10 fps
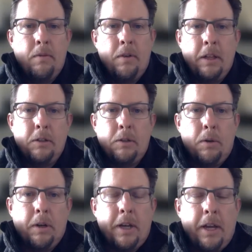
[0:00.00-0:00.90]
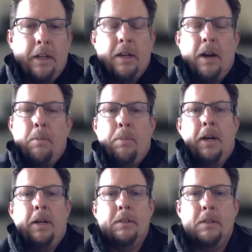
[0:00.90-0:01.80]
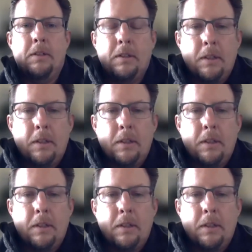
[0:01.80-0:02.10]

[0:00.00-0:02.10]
volatile organic compounds,